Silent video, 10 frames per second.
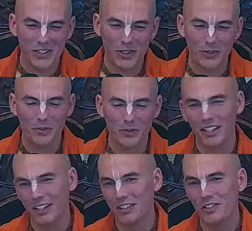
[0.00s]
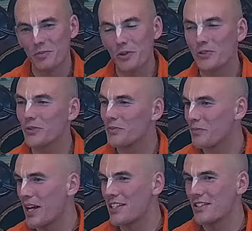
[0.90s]
So and spiritual
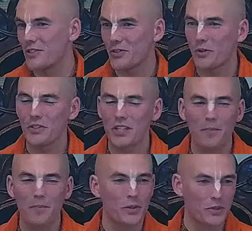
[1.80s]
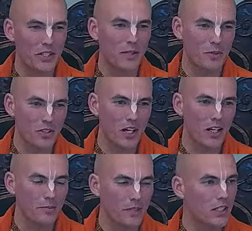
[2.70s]
master is always happy when we take
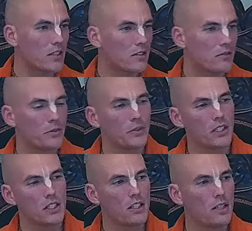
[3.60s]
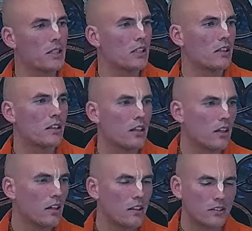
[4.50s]
prasadam, not when we eat something
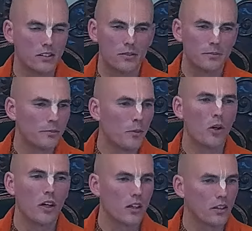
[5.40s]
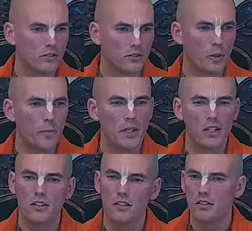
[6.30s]
boga or
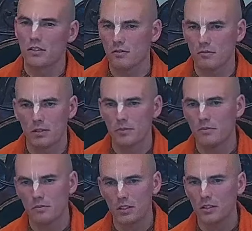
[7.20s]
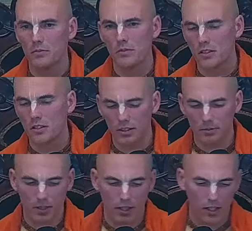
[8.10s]
mixed with
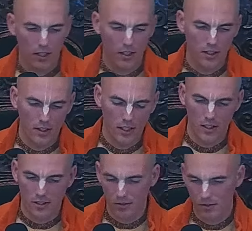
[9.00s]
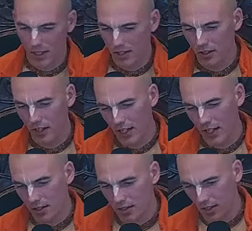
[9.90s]
prasadam. Yeah, there's actually a
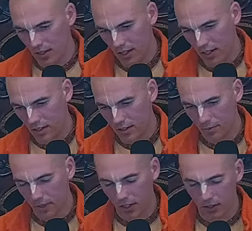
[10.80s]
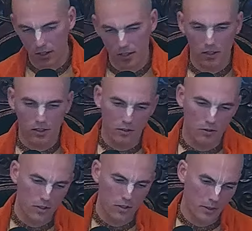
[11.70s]
line in our Mangalarti
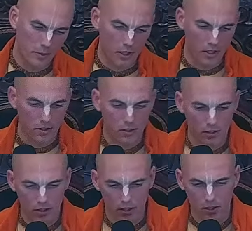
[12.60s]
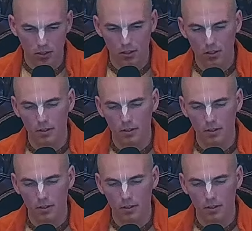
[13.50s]
Gurashtaka prayers that